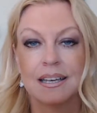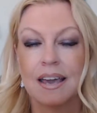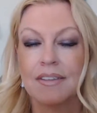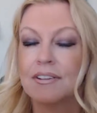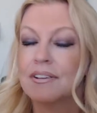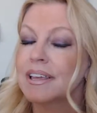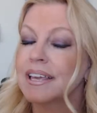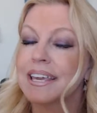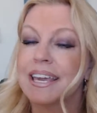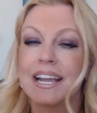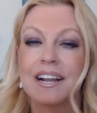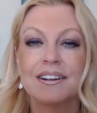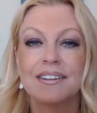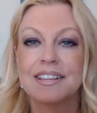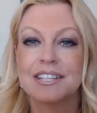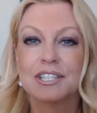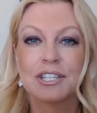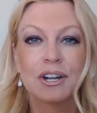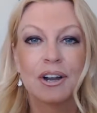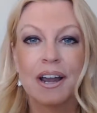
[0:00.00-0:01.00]
And they're like, Karie,
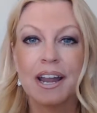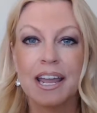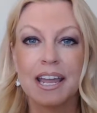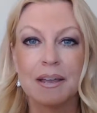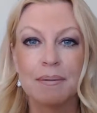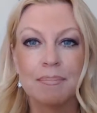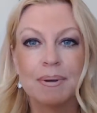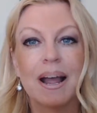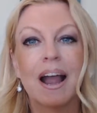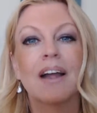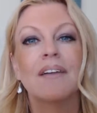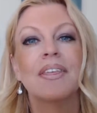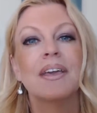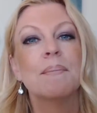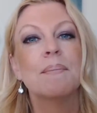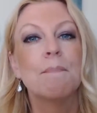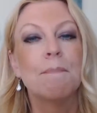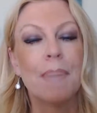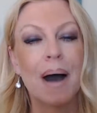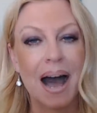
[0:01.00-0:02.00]
that's great, but are they
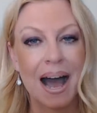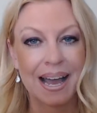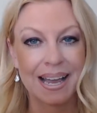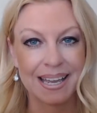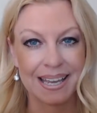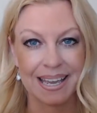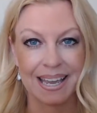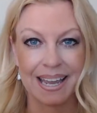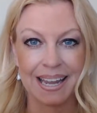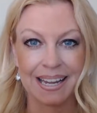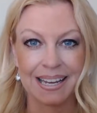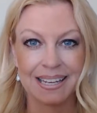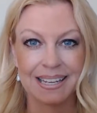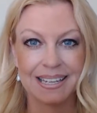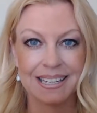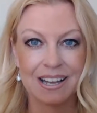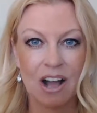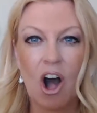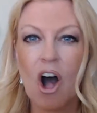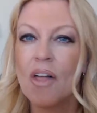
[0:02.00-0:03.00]
buying?
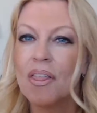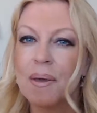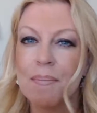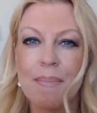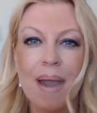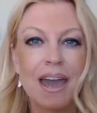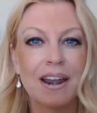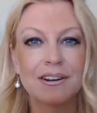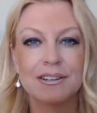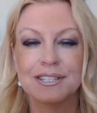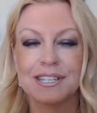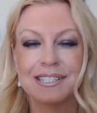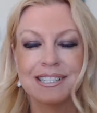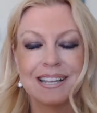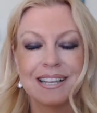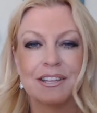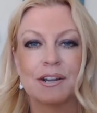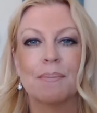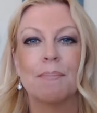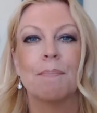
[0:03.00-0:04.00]
All that matters is
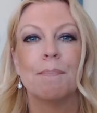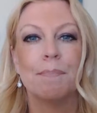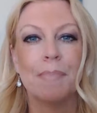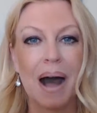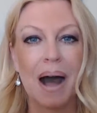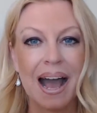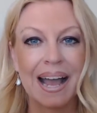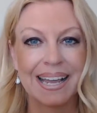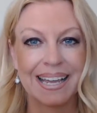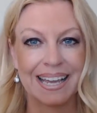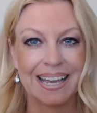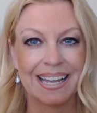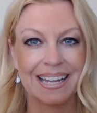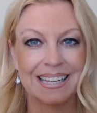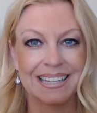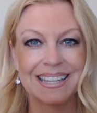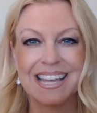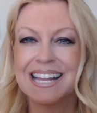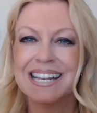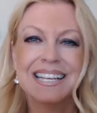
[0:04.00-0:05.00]
that they're buying.
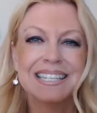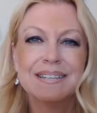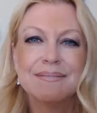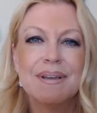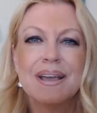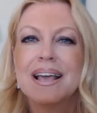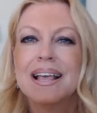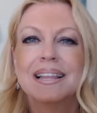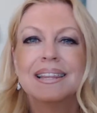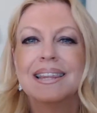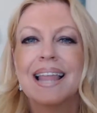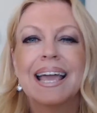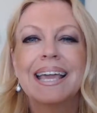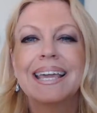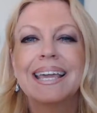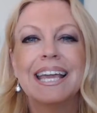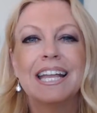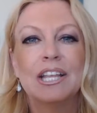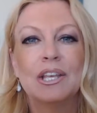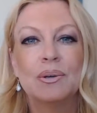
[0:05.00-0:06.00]
It doesn't,
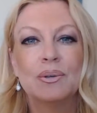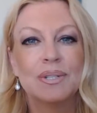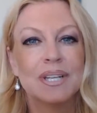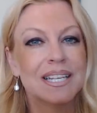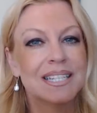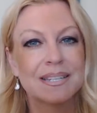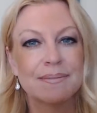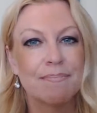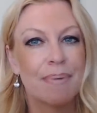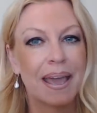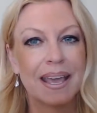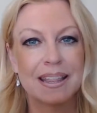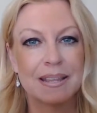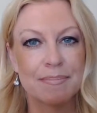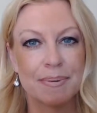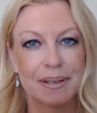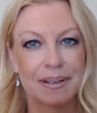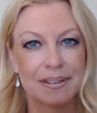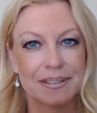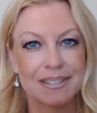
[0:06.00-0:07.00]
liking you doesn't pay the
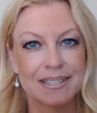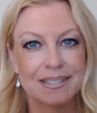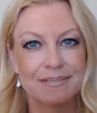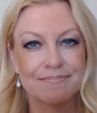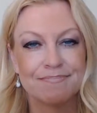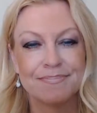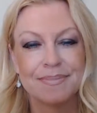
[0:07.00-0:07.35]
bills.